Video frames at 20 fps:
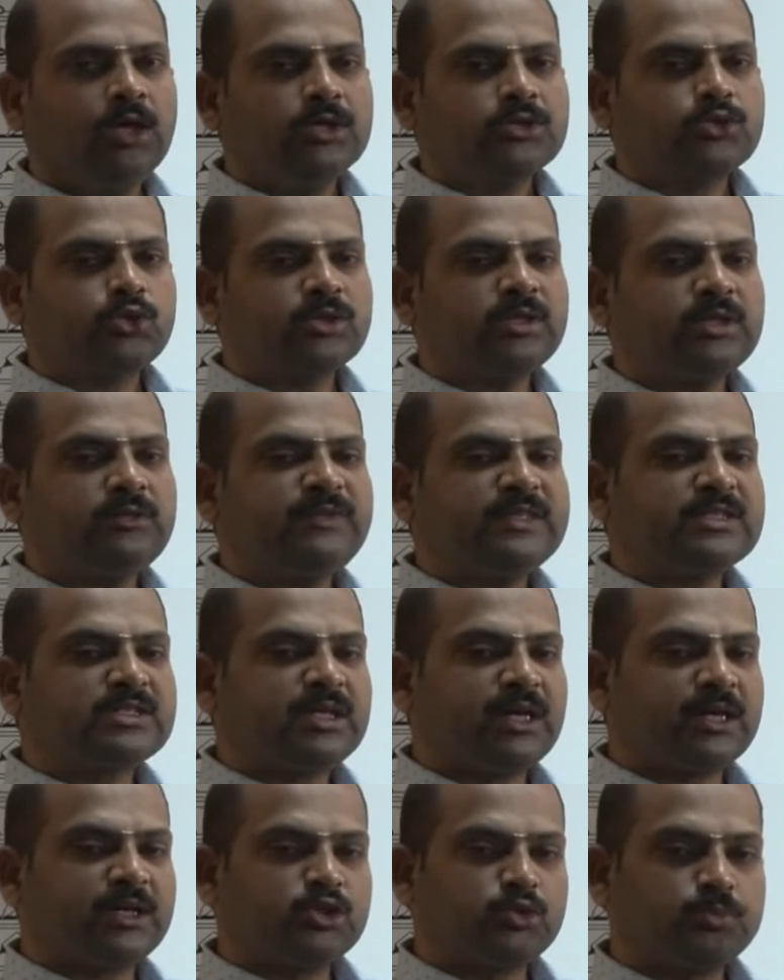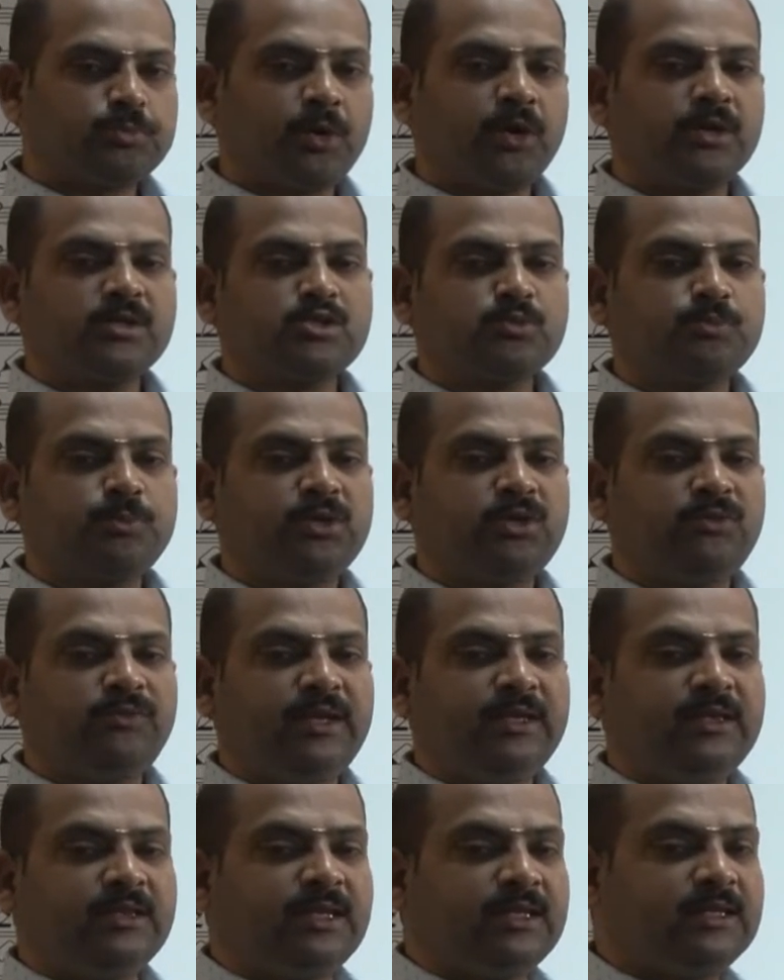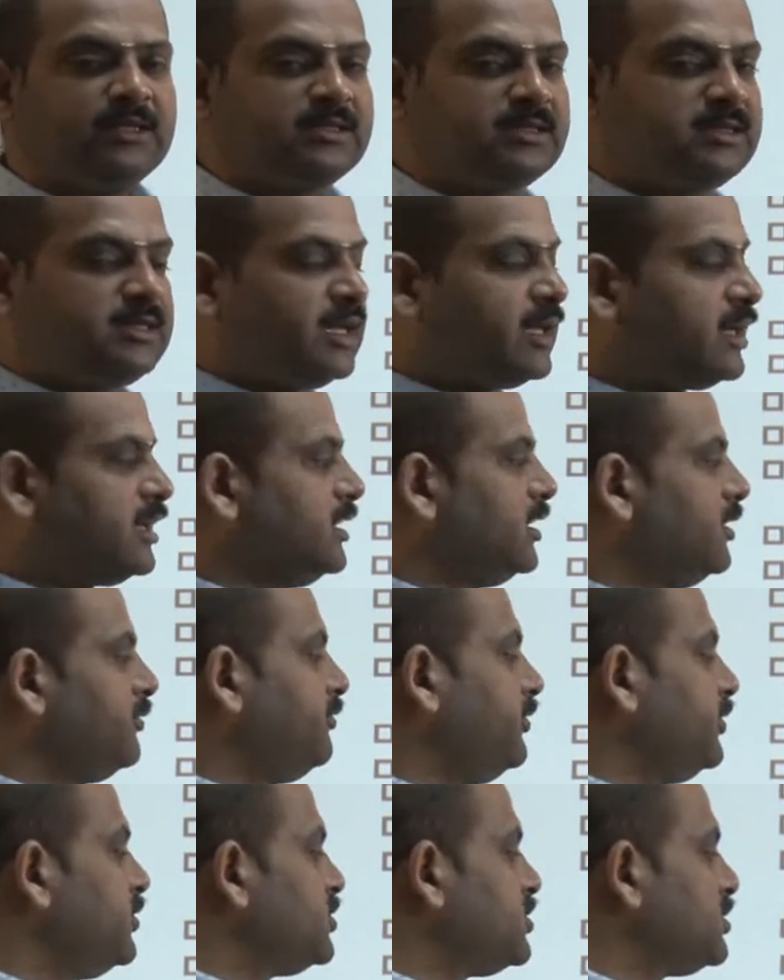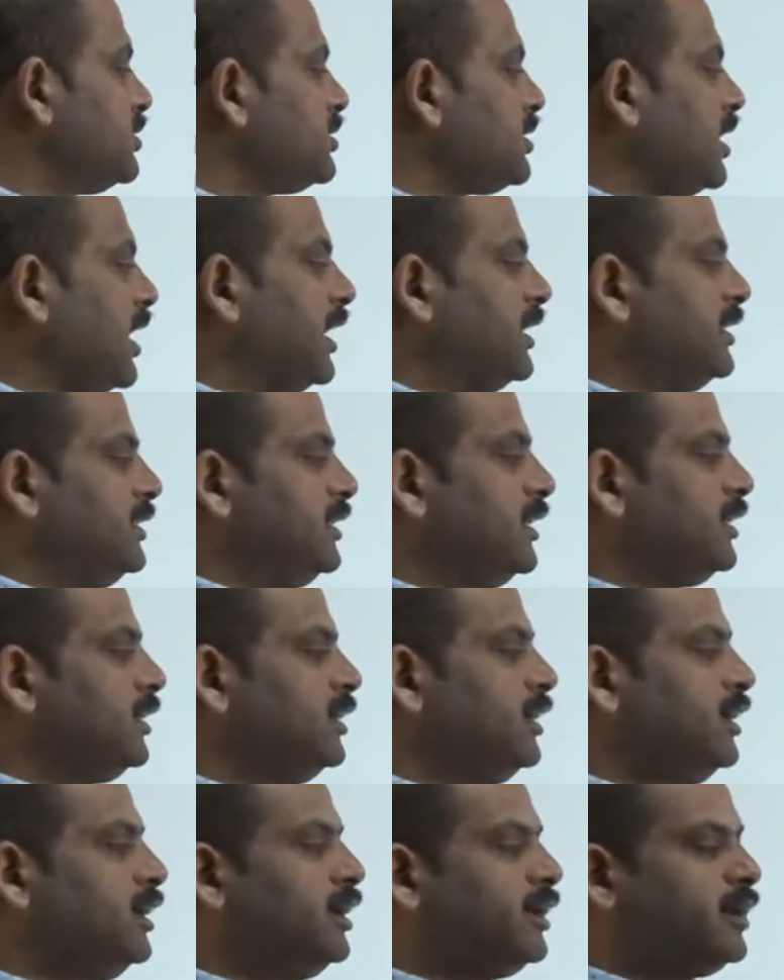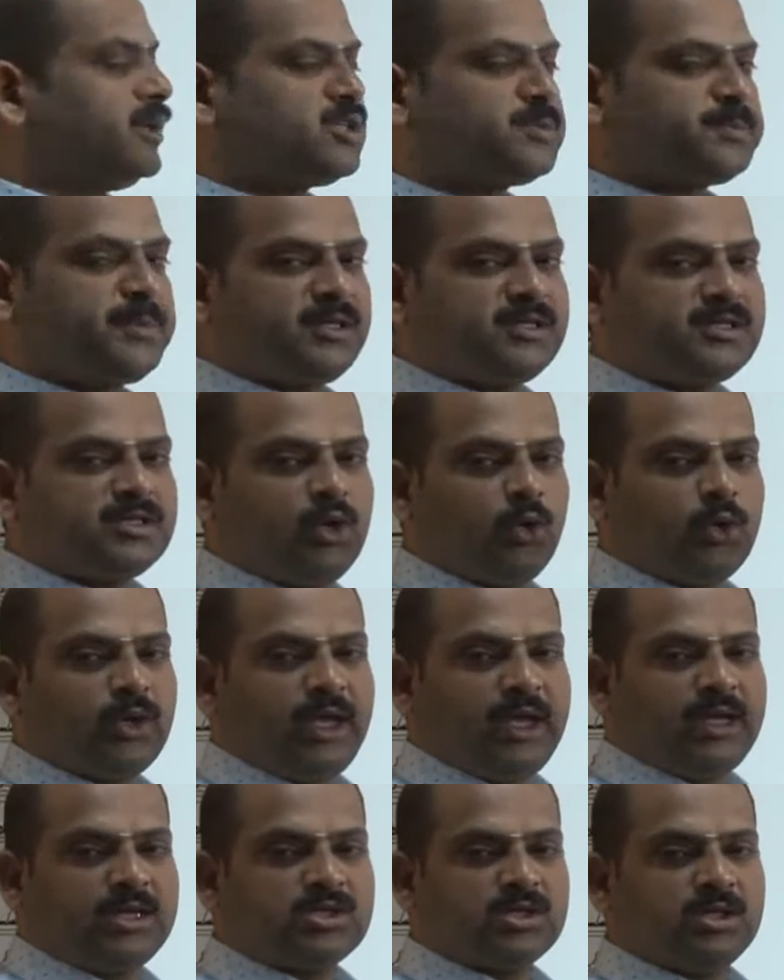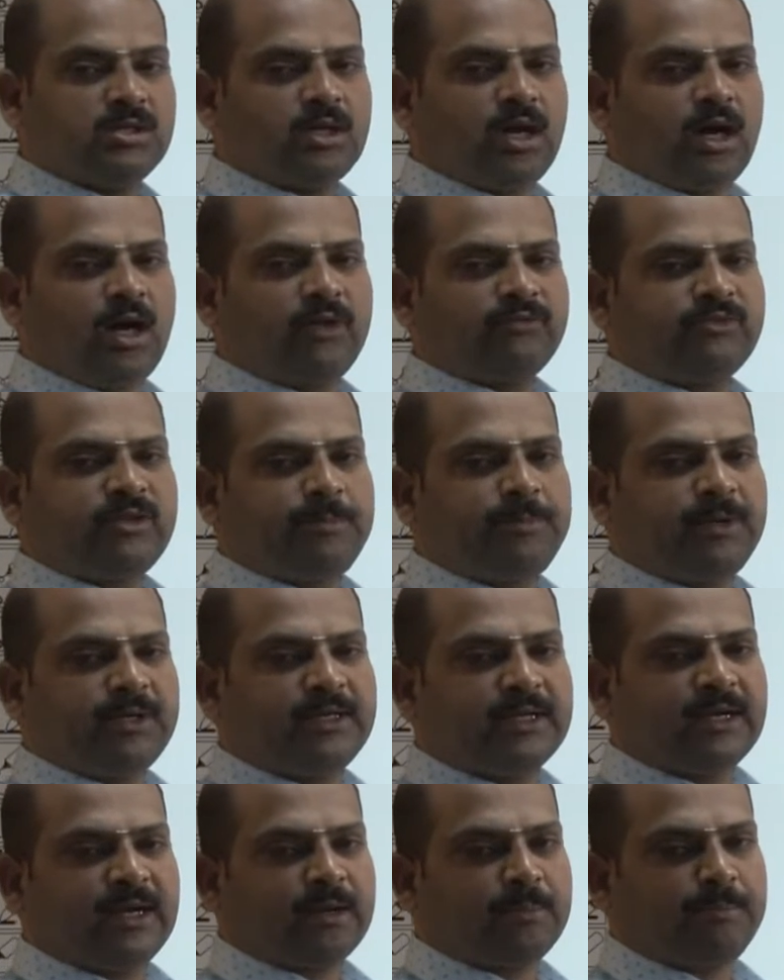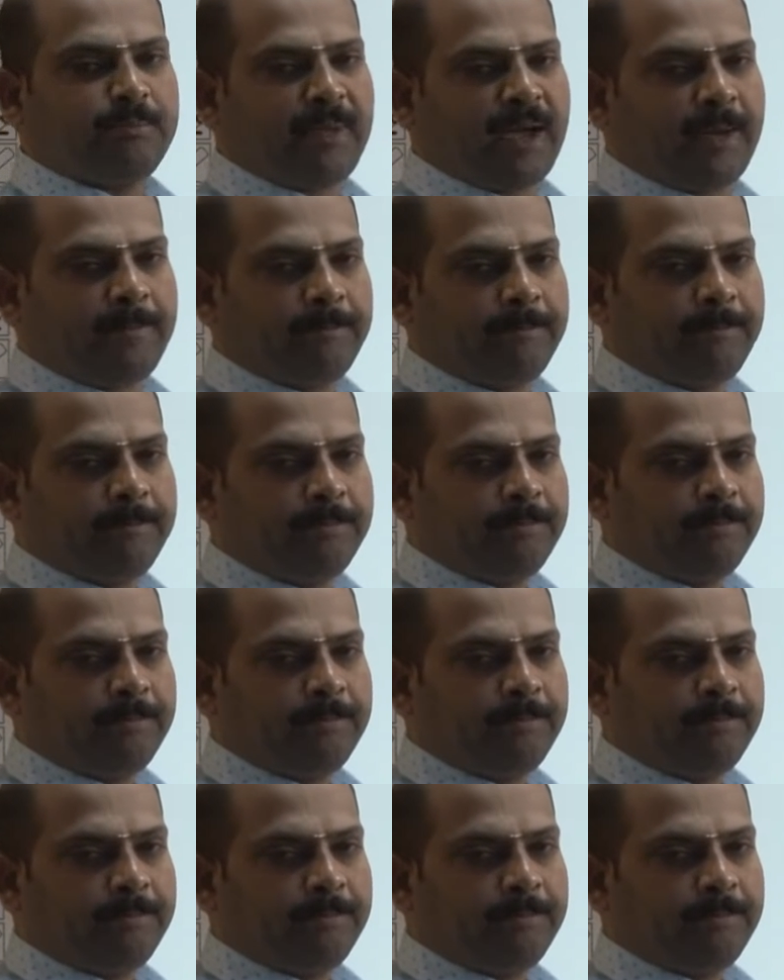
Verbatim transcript: So, that which corresponds between the signal feature and the response location of the particular map.